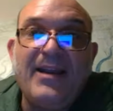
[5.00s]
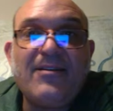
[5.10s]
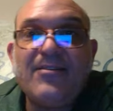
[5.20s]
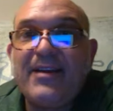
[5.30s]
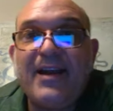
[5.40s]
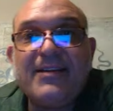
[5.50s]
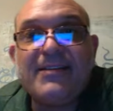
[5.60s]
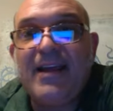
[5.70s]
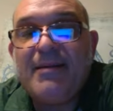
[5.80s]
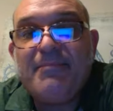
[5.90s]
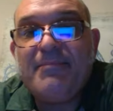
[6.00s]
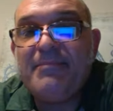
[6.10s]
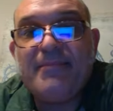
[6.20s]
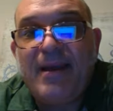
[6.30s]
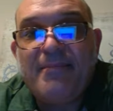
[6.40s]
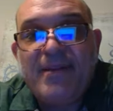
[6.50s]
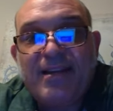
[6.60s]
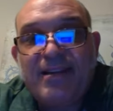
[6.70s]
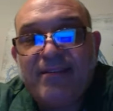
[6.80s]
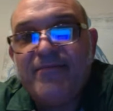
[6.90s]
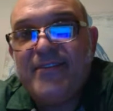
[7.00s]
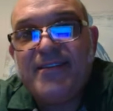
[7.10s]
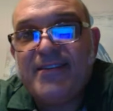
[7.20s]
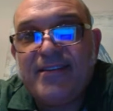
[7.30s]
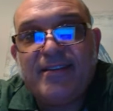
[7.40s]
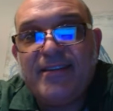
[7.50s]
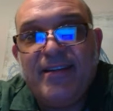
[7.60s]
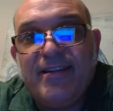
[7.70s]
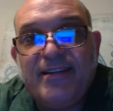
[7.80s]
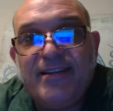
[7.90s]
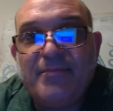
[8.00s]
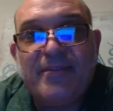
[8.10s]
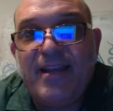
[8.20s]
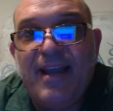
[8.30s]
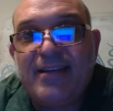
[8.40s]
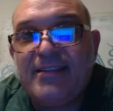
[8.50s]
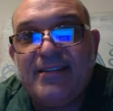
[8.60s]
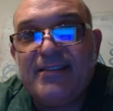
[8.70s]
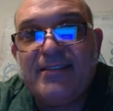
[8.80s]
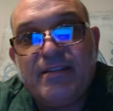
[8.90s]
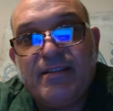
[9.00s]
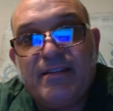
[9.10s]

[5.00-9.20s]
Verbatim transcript: I don't know, guys. I'm I'm not convinced income taxes